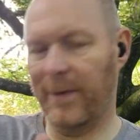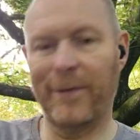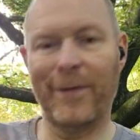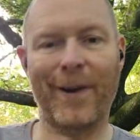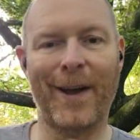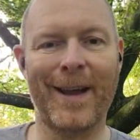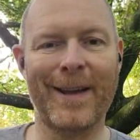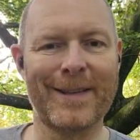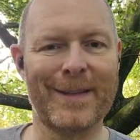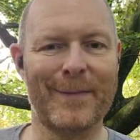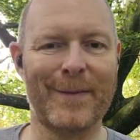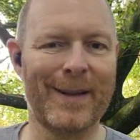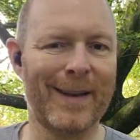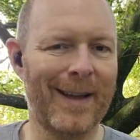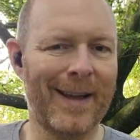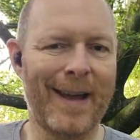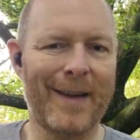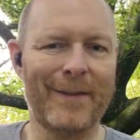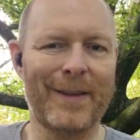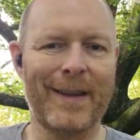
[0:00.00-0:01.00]
fly or something
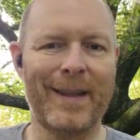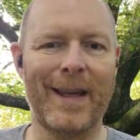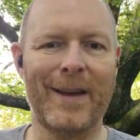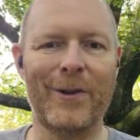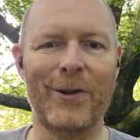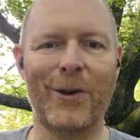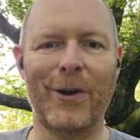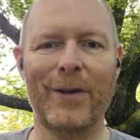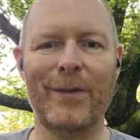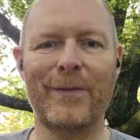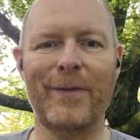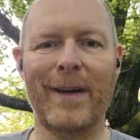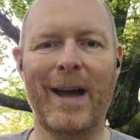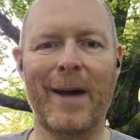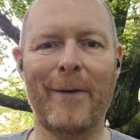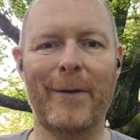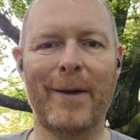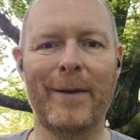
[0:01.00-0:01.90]
like that, get that a lot out,